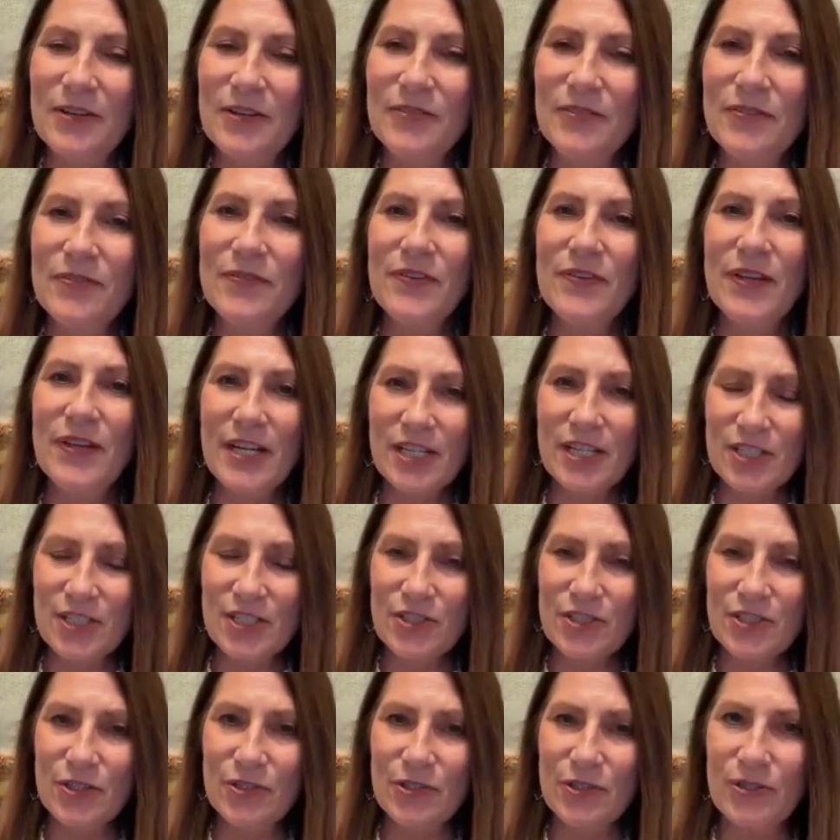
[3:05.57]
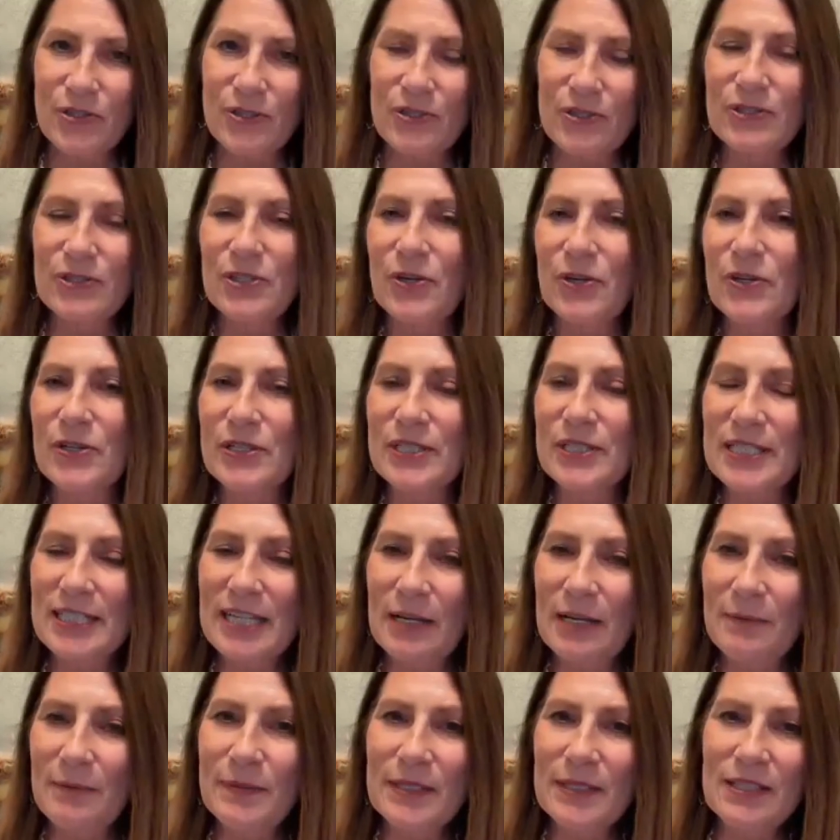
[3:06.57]
So fixtures are
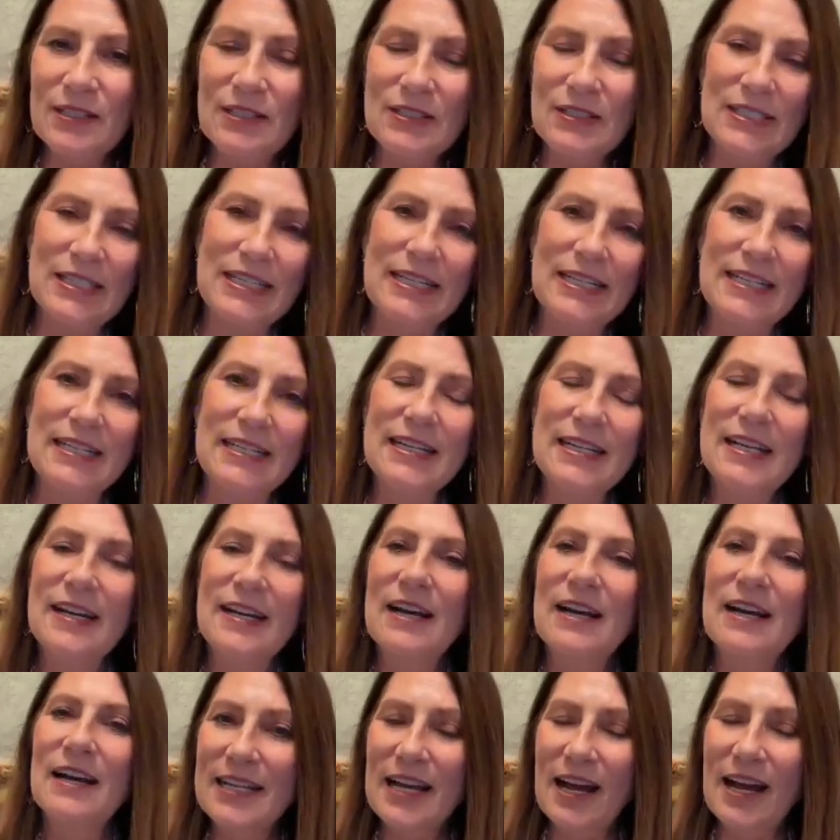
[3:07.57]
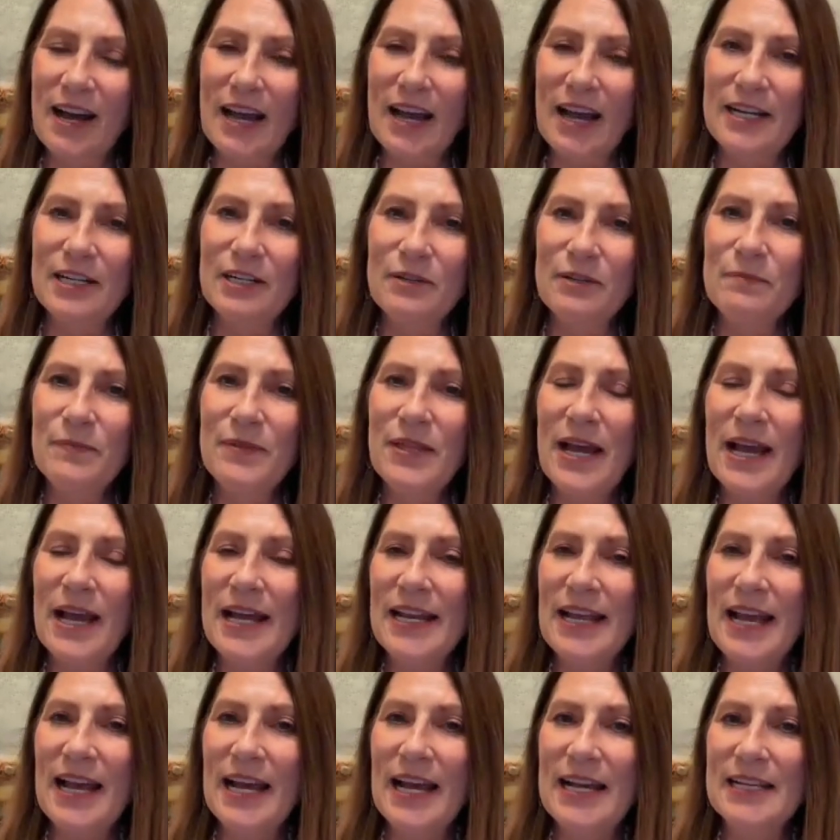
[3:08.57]
typically an item
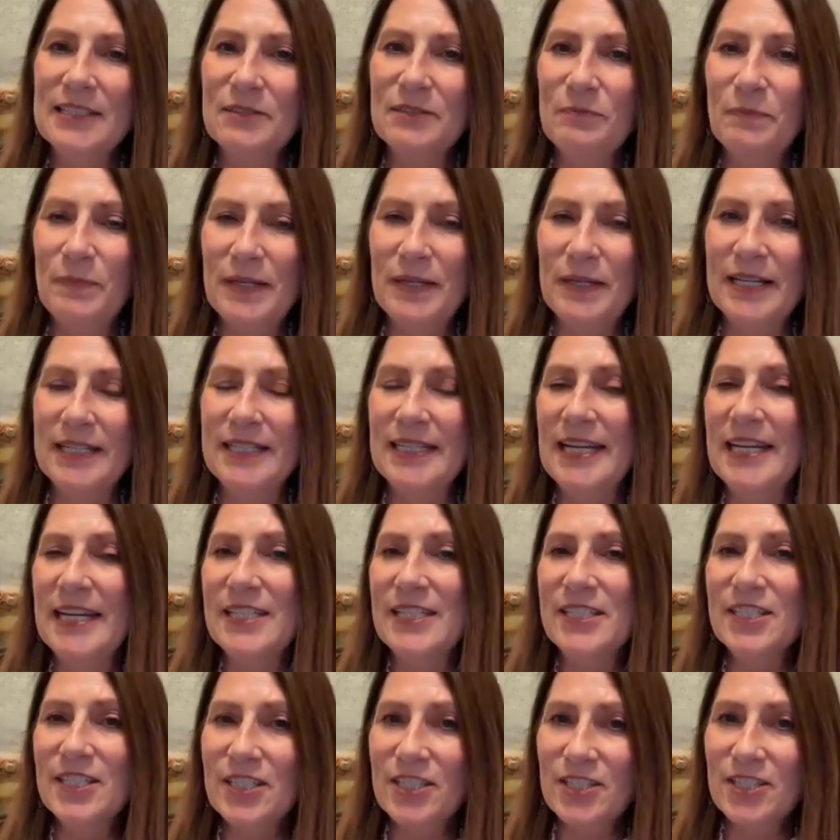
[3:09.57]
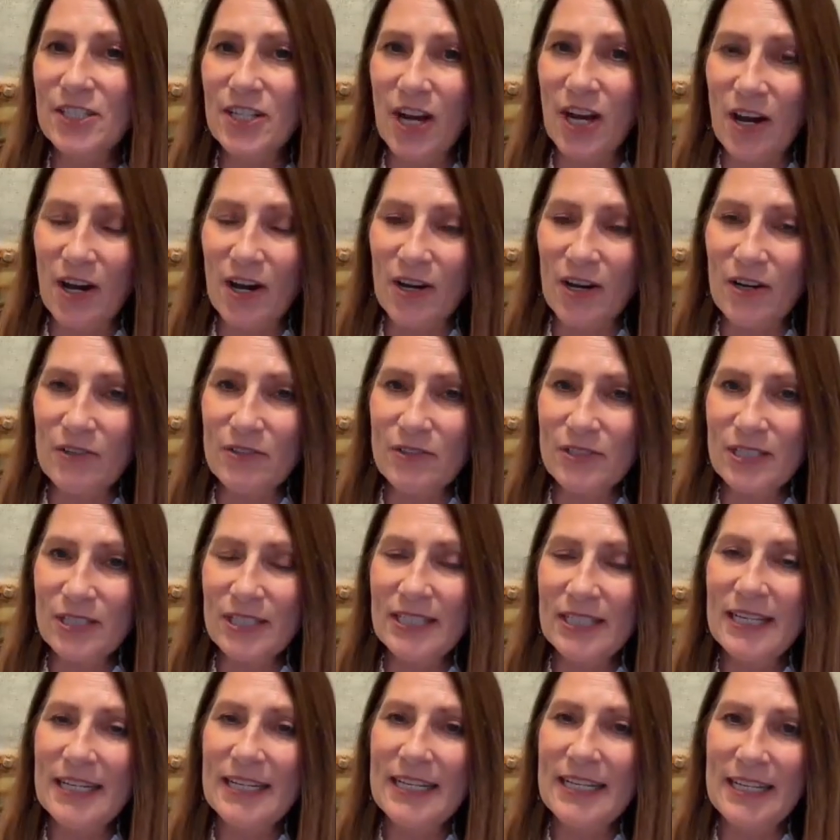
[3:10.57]
that has been installed
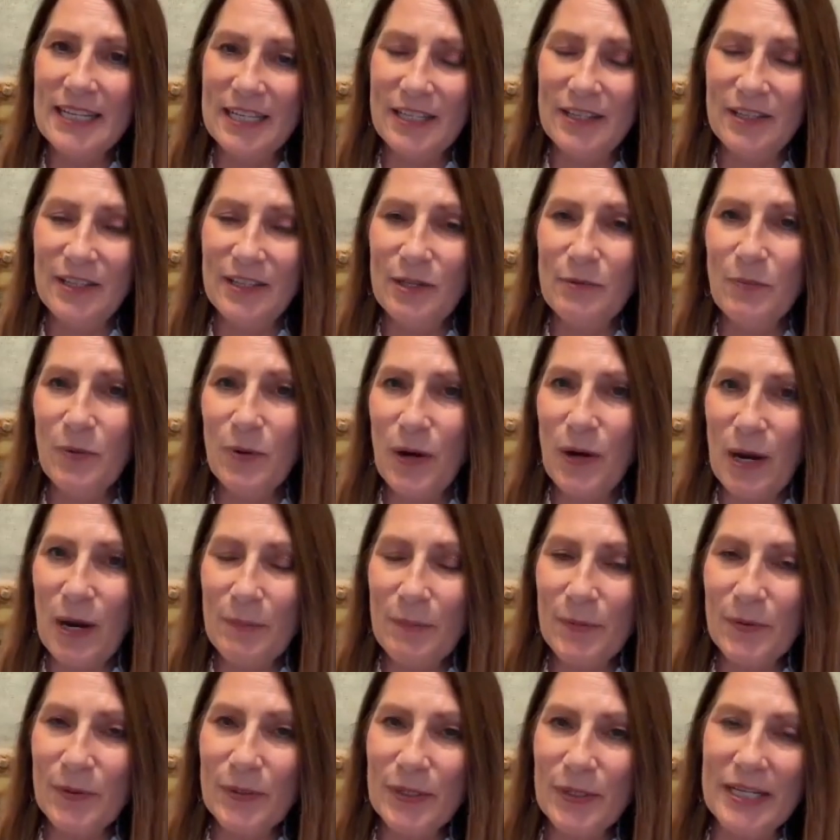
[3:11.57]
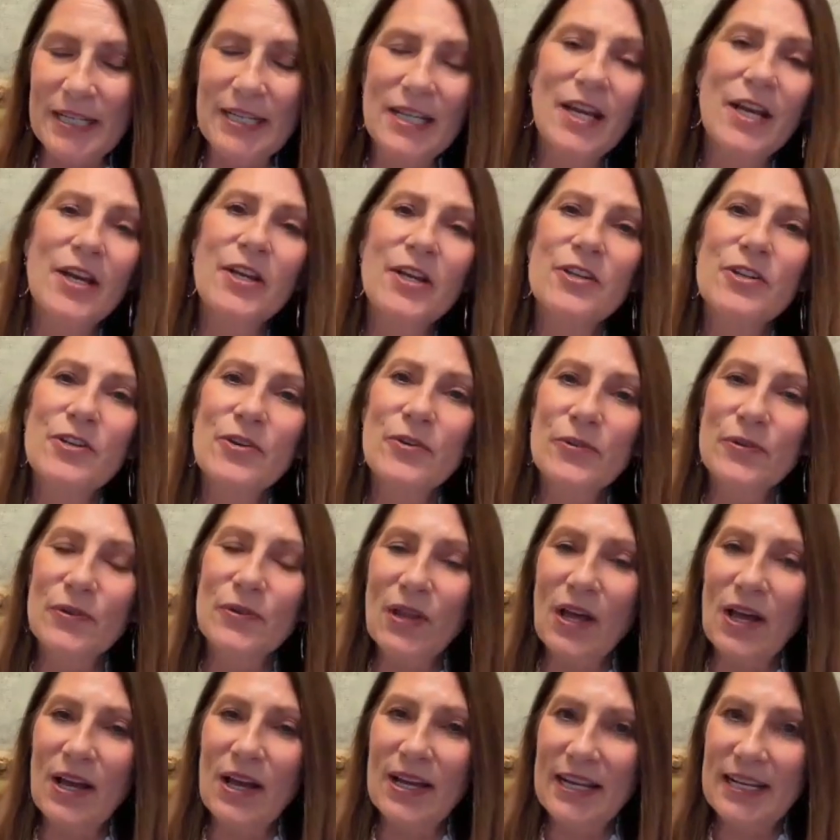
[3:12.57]
in the property. Your
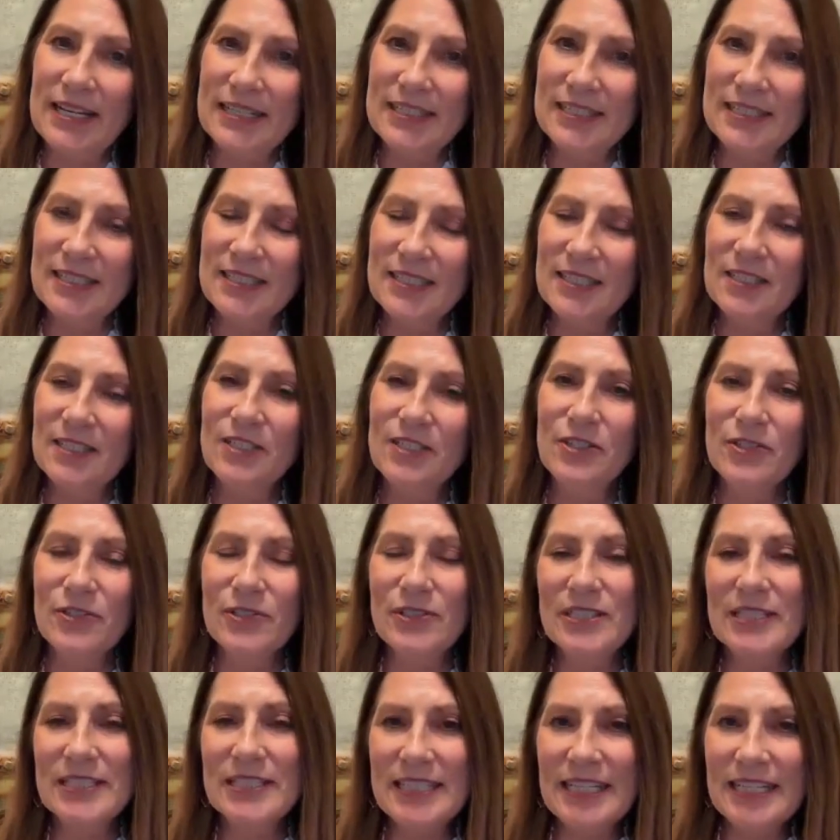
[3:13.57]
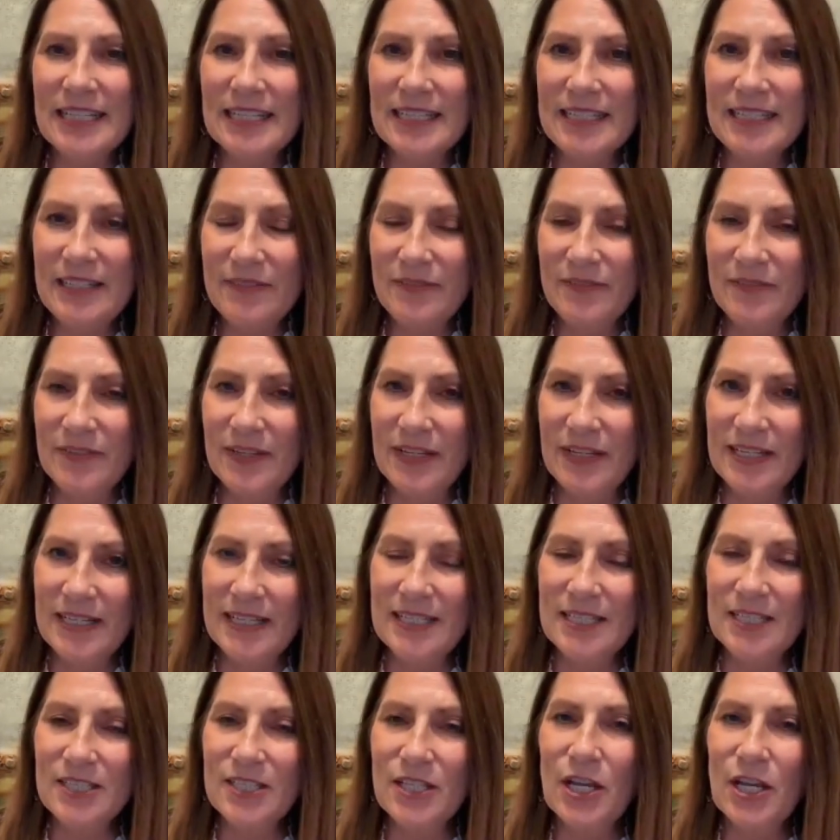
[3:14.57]
lights, your ceiling
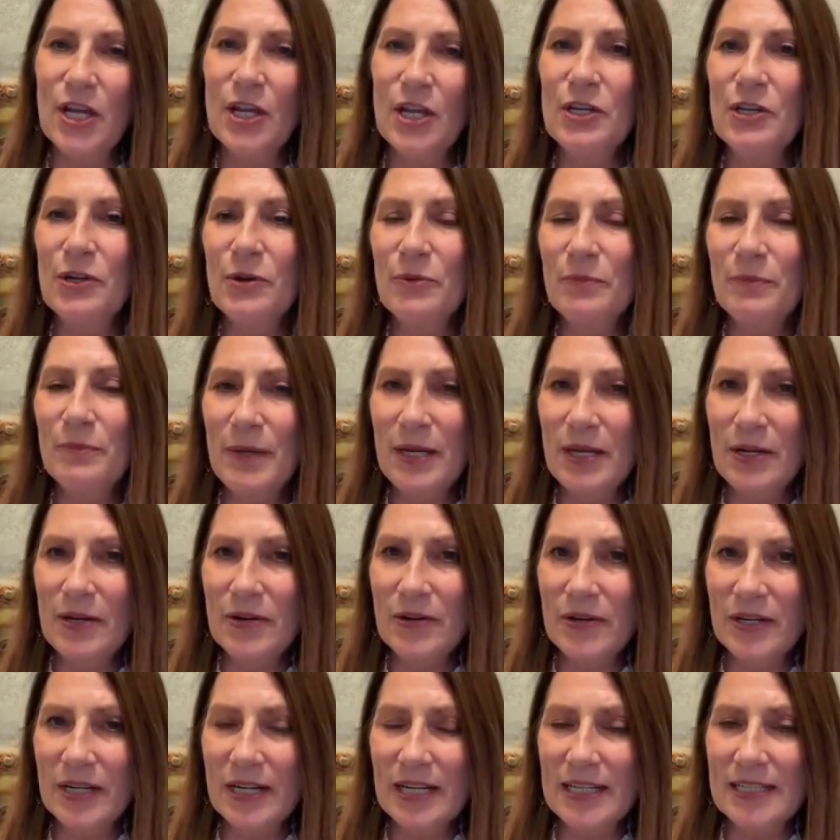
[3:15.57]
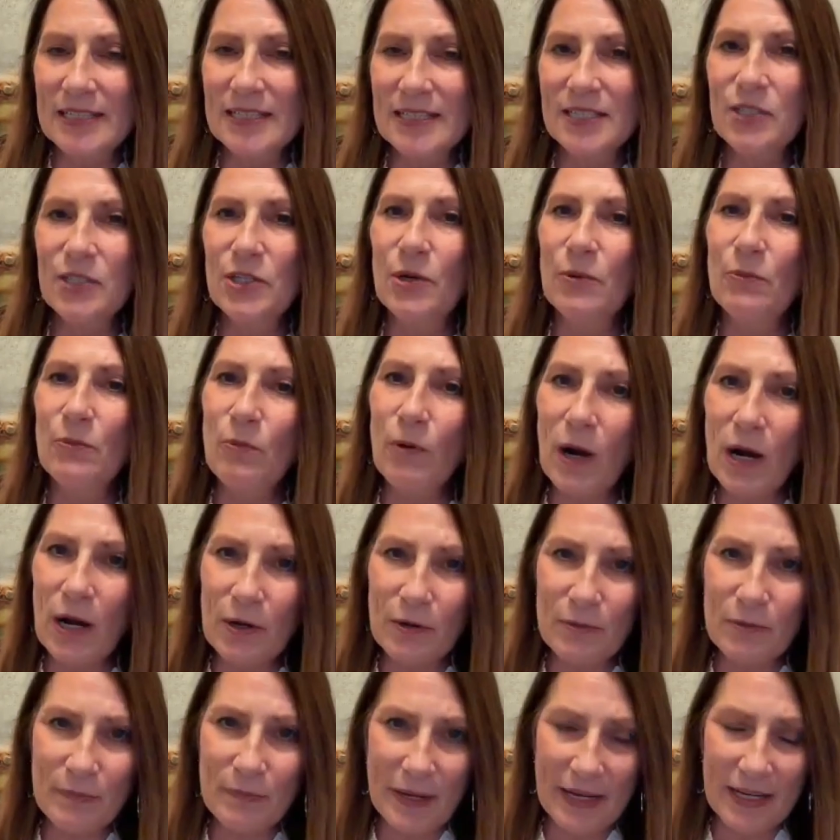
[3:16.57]
fans, your mirrors, your
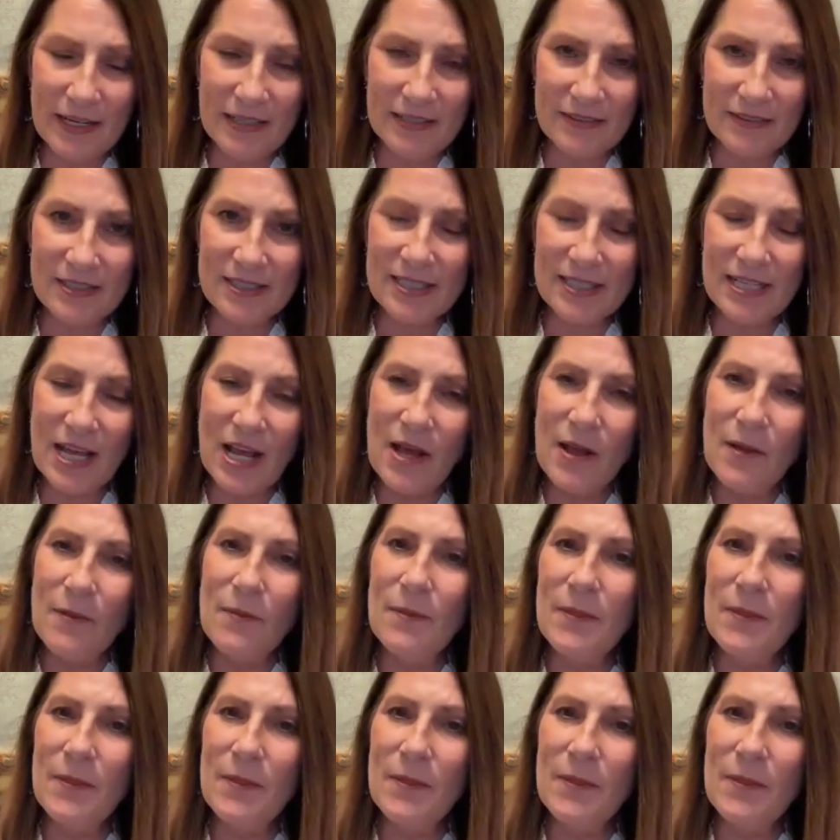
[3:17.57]
wall mounts,